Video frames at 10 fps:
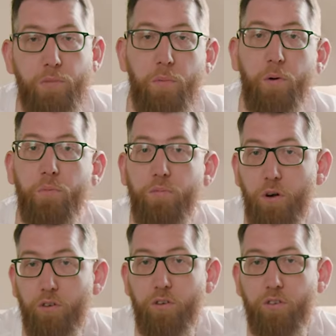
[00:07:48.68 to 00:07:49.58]
promoting
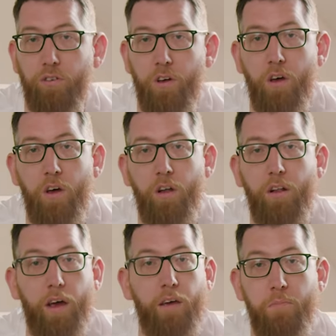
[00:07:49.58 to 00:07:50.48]
products
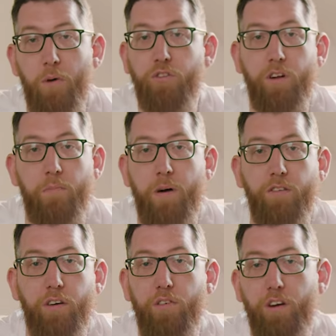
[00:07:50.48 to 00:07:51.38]
like Merchant of
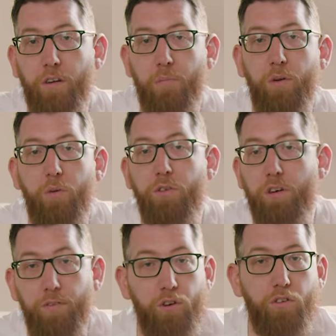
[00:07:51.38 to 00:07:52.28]
Magic, for example, which
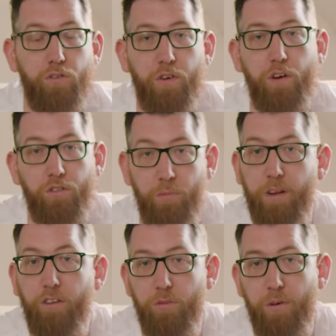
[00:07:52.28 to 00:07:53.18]
I've used for some
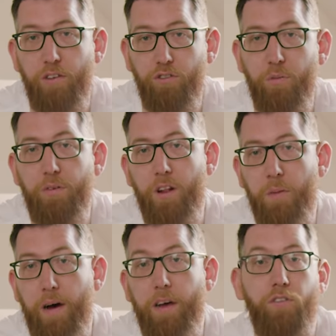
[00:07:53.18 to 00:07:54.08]
links in my description in the
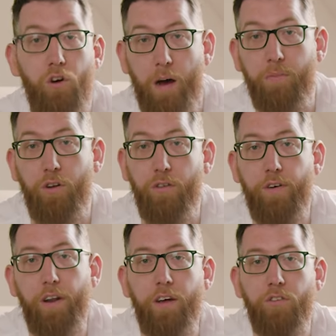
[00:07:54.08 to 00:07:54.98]
past, or Amazon
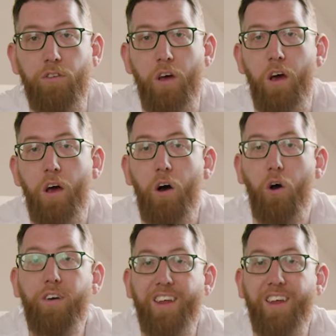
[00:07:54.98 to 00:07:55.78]
affiliates, or you